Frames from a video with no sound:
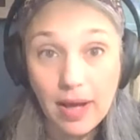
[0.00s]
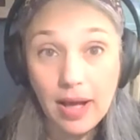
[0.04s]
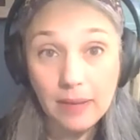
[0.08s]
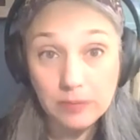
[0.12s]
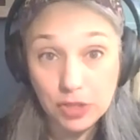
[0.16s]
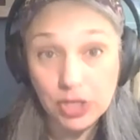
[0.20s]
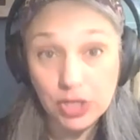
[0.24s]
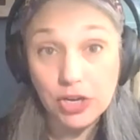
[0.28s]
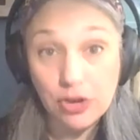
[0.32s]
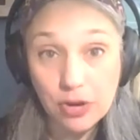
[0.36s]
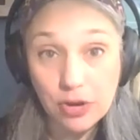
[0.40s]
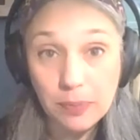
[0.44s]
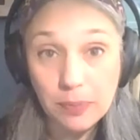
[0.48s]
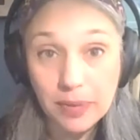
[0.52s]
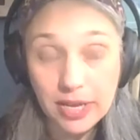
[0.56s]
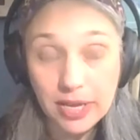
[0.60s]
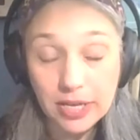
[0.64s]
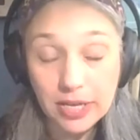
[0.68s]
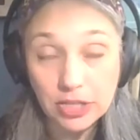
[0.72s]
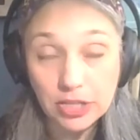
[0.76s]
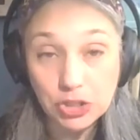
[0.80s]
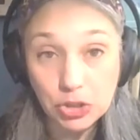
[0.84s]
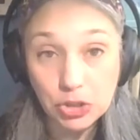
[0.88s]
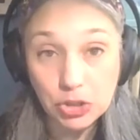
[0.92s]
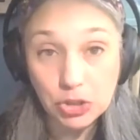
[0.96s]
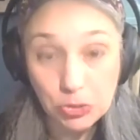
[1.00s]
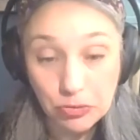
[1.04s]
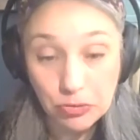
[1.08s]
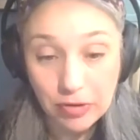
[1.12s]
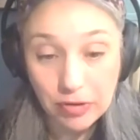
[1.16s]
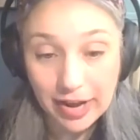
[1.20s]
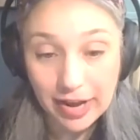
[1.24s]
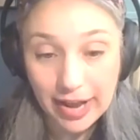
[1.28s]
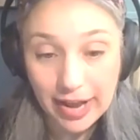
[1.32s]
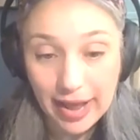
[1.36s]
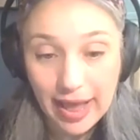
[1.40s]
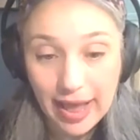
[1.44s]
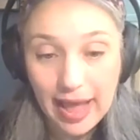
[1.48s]
to European
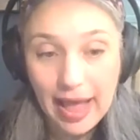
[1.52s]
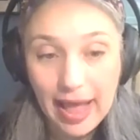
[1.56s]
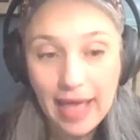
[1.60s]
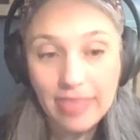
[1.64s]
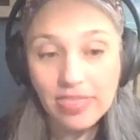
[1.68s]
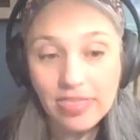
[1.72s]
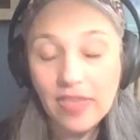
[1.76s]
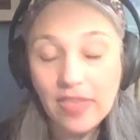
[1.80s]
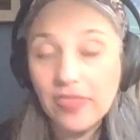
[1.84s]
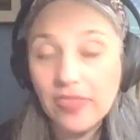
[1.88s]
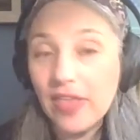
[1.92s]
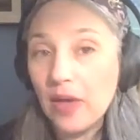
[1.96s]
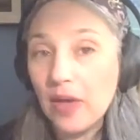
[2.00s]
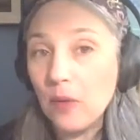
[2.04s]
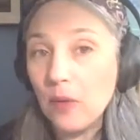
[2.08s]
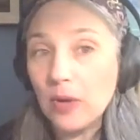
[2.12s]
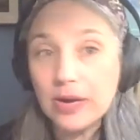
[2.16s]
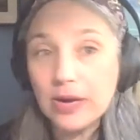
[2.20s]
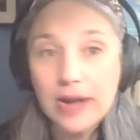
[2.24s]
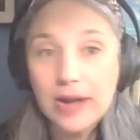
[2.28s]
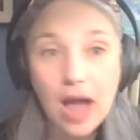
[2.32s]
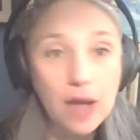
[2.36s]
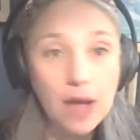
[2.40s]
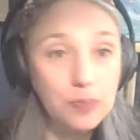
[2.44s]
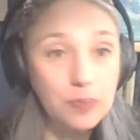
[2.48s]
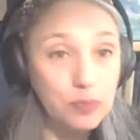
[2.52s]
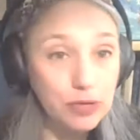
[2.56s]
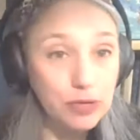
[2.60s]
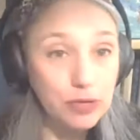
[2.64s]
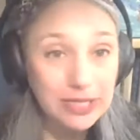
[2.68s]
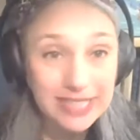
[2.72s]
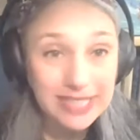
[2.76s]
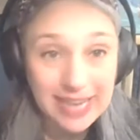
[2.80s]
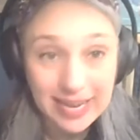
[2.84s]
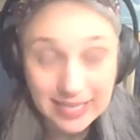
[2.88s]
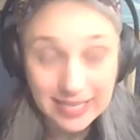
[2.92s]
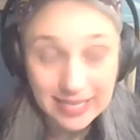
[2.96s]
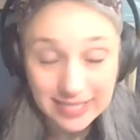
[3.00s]
Jewry, that they were not
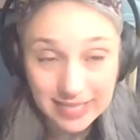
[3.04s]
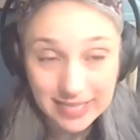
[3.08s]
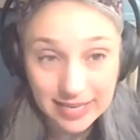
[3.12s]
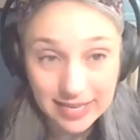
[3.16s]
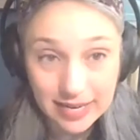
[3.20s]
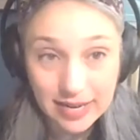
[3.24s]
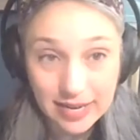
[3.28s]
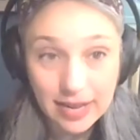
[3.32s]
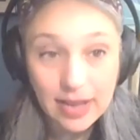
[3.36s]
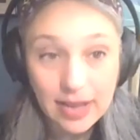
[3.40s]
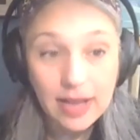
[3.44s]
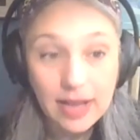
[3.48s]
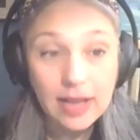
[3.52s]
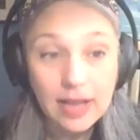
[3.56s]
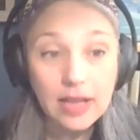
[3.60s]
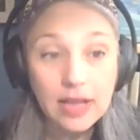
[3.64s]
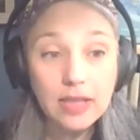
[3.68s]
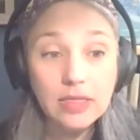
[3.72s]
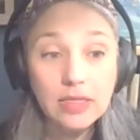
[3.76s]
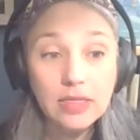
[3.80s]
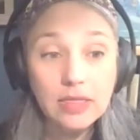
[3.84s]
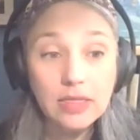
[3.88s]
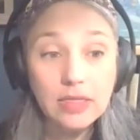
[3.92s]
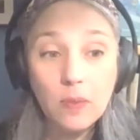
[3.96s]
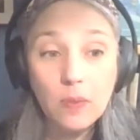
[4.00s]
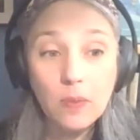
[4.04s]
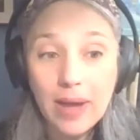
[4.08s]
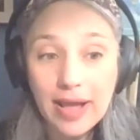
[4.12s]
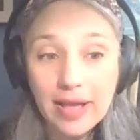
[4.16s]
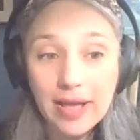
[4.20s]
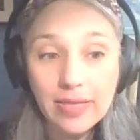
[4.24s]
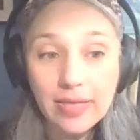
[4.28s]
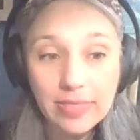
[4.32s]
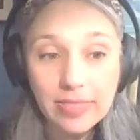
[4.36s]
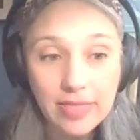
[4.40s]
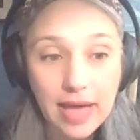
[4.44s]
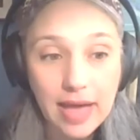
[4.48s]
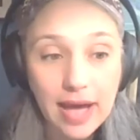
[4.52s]
protected in the
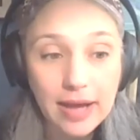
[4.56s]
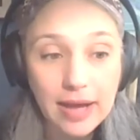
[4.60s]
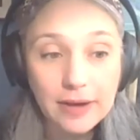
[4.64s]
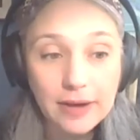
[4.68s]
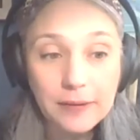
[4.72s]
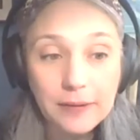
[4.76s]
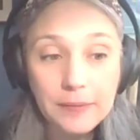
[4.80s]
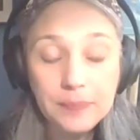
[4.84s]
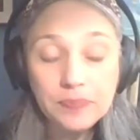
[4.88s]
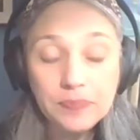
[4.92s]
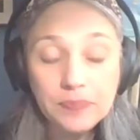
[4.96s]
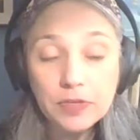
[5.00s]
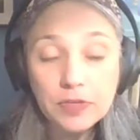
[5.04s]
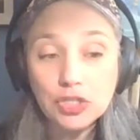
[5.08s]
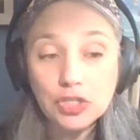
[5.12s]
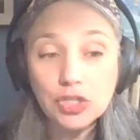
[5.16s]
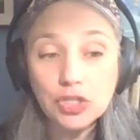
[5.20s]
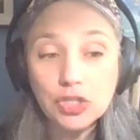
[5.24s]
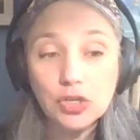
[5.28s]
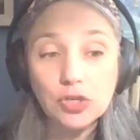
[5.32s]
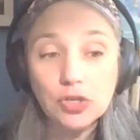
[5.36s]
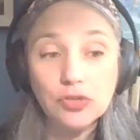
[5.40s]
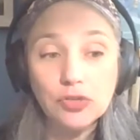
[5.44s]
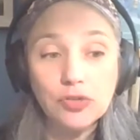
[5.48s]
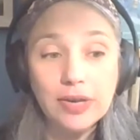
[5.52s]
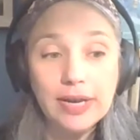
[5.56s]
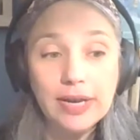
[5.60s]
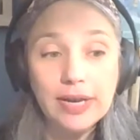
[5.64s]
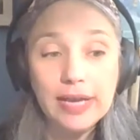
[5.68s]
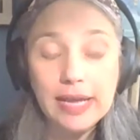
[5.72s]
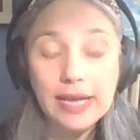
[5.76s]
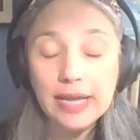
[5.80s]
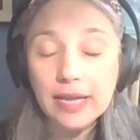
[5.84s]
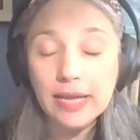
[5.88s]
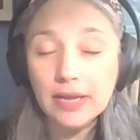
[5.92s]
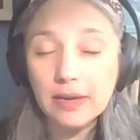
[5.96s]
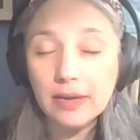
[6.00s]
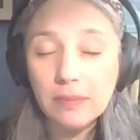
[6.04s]
way that children
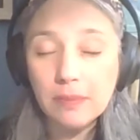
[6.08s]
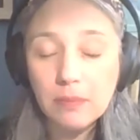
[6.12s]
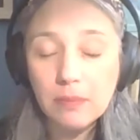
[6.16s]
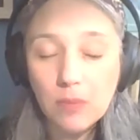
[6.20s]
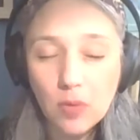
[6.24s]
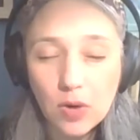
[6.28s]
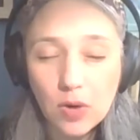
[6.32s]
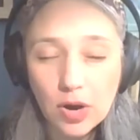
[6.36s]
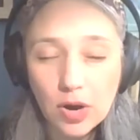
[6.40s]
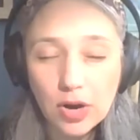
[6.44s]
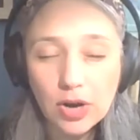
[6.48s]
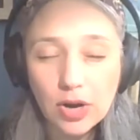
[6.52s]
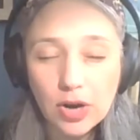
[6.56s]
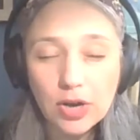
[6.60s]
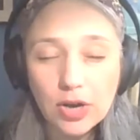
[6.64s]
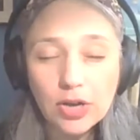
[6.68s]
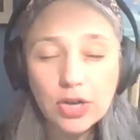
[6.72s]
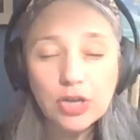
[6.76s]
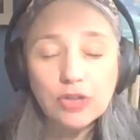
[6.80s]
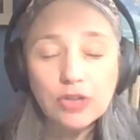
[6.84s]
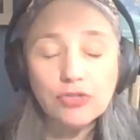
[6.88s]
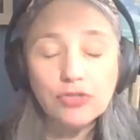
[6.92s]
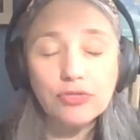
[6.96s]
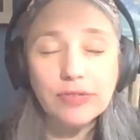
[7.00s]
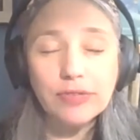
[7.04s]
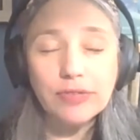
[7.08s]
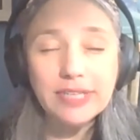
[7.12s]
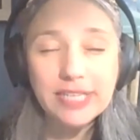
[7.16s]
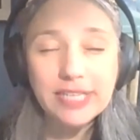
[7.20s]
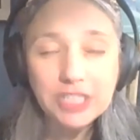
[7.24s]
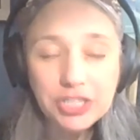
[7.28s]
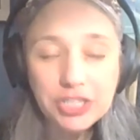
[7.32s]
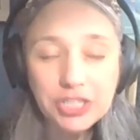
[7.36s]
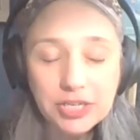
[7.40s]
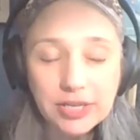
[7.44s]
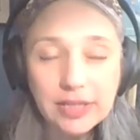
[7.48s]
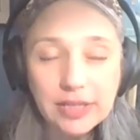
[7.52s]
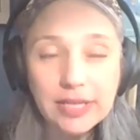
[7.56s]
in more
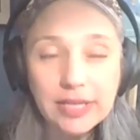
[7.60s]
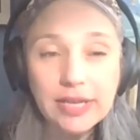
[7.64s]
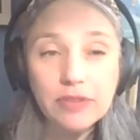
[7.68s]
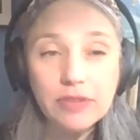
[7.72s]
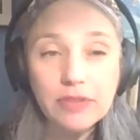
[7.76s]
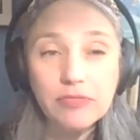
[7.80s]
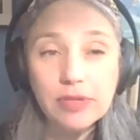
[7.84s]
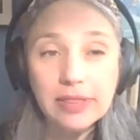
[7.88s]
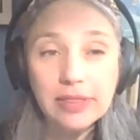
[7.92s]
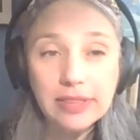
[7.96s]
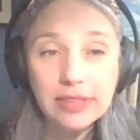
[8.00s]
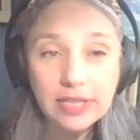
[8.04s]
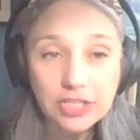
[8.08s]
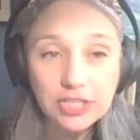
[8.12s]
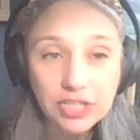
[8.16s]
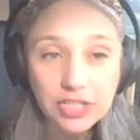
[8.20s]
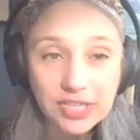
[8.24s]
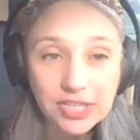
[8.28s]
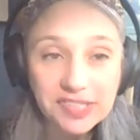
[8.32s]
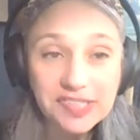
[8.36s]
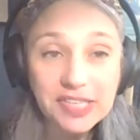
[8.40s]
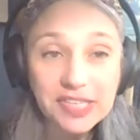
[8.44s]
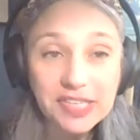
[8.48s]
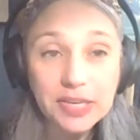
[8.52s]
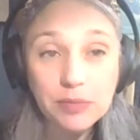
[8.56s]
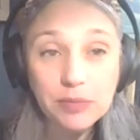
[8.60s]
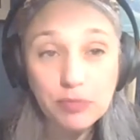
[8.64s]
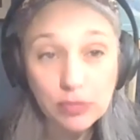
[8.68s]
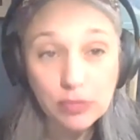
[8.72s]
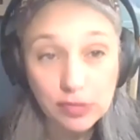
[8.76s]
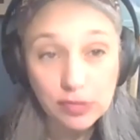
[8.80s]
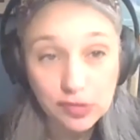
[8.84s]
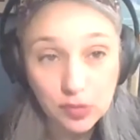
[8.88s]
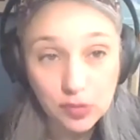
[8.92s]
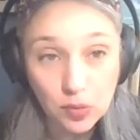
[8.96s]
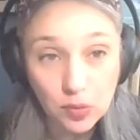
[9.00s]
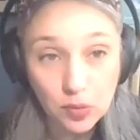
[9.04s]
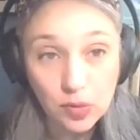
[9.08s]
traditionally religious Hebrew
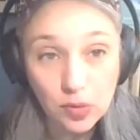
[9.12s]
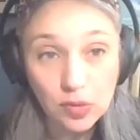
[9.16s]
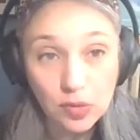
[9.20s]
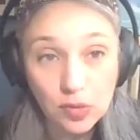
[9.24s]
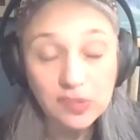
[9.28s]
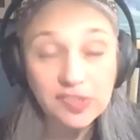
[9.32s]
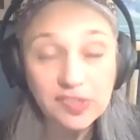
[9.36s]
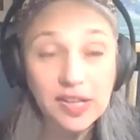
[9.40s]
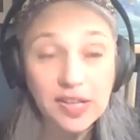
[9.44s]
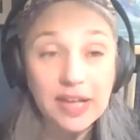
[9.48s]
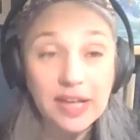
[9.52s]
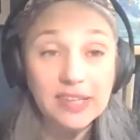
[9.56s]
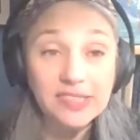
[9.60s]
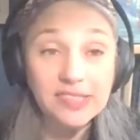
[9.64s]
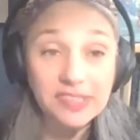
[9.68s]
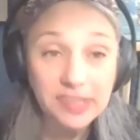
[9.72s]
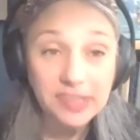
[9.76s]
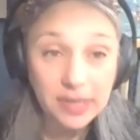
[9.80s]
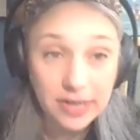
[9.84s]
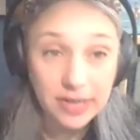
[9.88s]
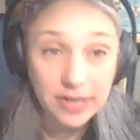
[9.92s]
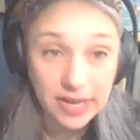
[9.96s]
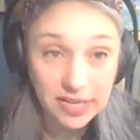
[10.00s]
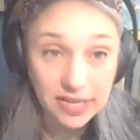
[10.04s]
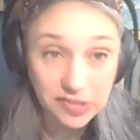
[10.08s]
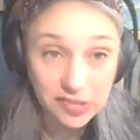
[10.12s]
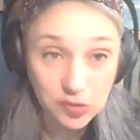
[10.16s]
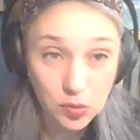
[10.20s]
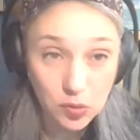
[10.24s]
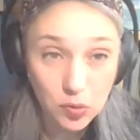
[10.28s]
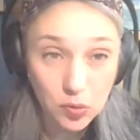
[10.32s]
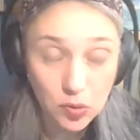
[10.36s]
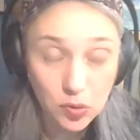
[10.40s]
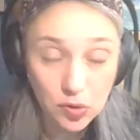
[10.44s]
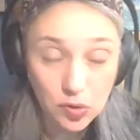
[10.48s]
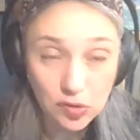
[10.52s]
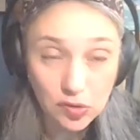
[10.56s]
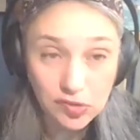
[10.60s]
schools and Sunday
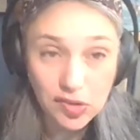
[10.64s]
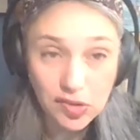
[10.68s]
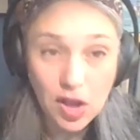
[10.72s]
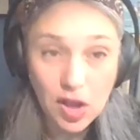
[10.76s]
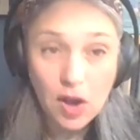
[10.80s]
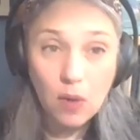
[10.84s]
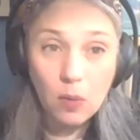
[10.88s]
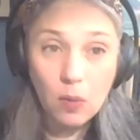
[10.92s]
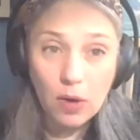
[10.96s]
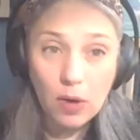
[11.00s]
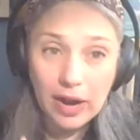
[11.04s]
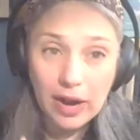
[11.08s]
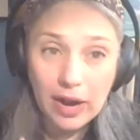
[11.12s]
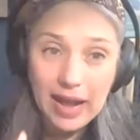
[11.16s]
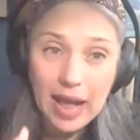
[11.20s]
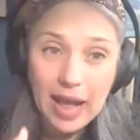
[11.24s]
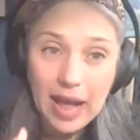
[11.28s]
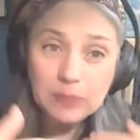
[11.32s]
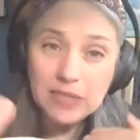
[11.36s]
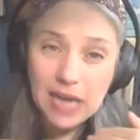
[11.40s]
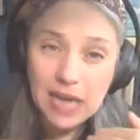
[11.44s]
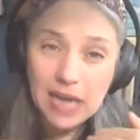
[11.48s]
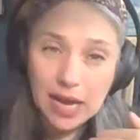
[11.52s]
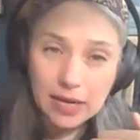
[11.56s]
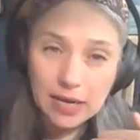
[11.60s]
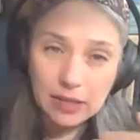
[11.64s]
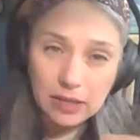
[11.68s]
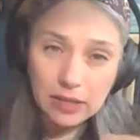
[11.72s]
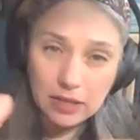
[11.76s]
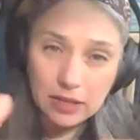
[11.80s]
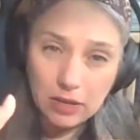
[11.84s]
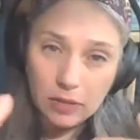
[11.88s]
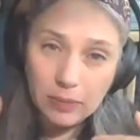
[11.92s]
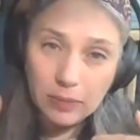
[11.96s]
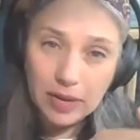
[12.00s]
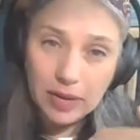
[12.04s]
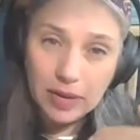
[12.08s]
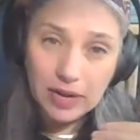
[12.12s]
schools were kept at a
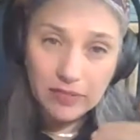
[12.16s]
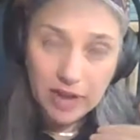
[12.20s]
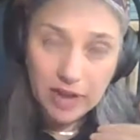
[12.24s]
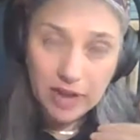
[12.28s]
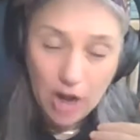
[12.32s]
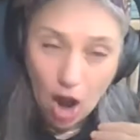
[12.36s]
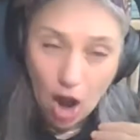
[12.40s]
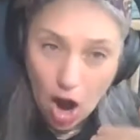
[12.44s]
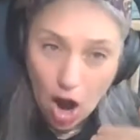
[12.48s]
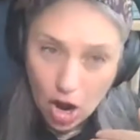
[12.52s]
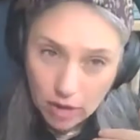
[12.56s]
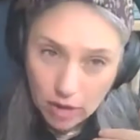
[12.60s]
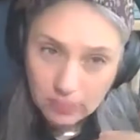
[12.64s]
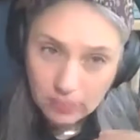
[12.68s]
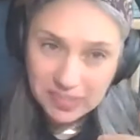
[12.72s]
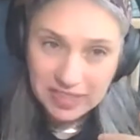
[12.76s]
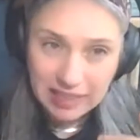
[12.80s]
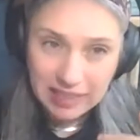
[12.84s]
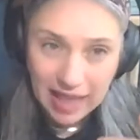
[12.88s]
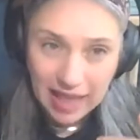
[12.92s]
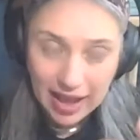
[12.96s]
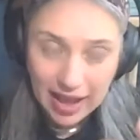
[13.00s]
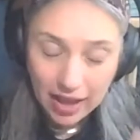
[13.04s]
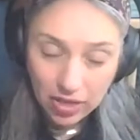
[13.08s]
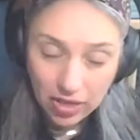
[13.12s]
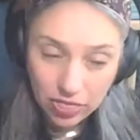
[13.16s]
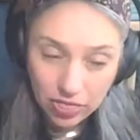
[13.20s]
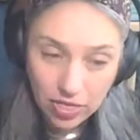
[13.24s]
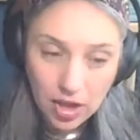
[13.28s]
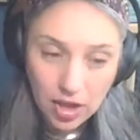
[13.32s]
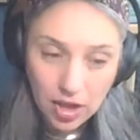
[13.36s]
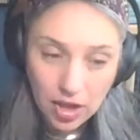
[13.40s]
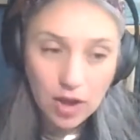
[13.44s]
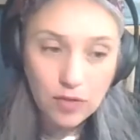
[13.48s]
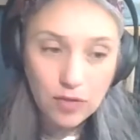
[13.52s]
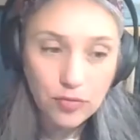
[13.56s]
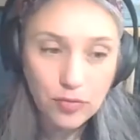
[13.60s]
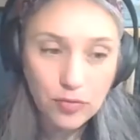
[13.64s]
little bit of an arm's length
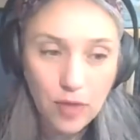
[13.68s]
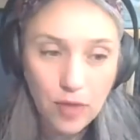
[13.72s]
mm-hmm.